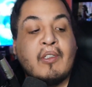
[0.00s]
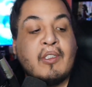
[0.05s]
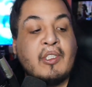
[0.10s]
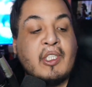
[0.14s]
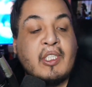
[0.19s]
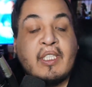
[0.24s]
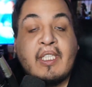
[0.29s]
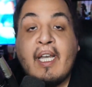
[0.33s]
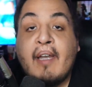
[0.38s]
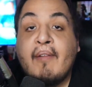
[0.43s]
and
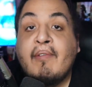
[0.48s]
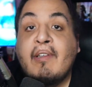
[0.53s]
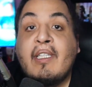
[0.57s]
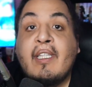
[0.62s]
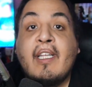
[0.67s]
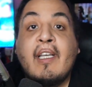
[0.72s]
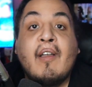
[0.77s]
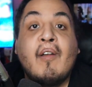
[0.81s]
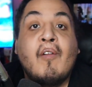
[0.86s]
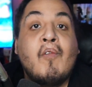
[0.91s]
just
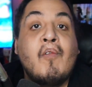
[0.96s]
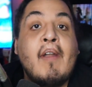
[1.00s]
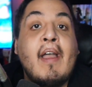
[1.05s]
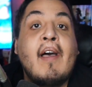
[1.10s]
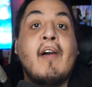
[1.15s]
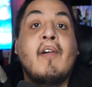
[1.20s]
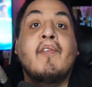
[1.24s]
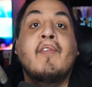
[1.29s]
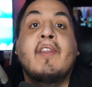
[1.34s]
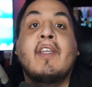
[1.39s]
everything
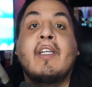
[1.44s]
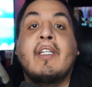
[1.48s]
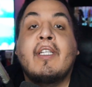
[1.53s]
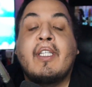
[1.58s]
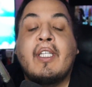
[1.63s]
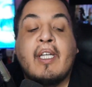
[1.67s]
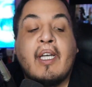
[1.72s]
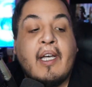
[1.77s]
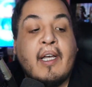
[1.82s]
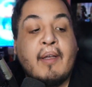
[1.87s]
around
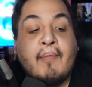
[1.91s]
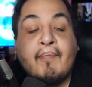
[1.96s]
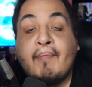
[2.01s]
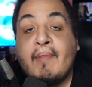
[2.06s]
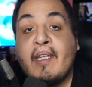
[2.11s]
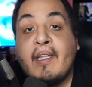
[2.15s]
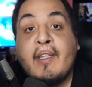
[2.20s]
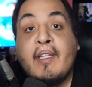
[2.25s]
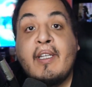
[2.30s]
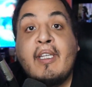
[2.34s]
it
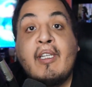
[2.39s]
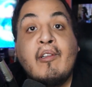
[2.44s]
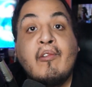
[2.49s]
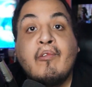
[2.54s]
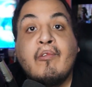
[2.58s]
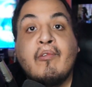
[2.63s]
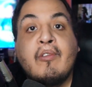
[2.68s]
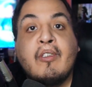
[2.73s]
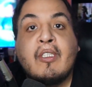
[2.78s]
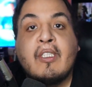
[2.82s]
in the
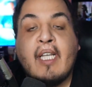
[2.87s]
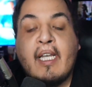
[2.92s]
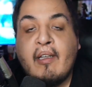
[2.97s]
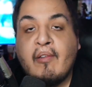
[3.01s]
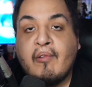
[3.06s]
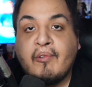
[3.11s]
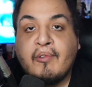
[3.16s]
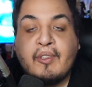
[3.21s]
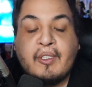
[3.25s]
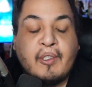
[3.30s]
news cycle.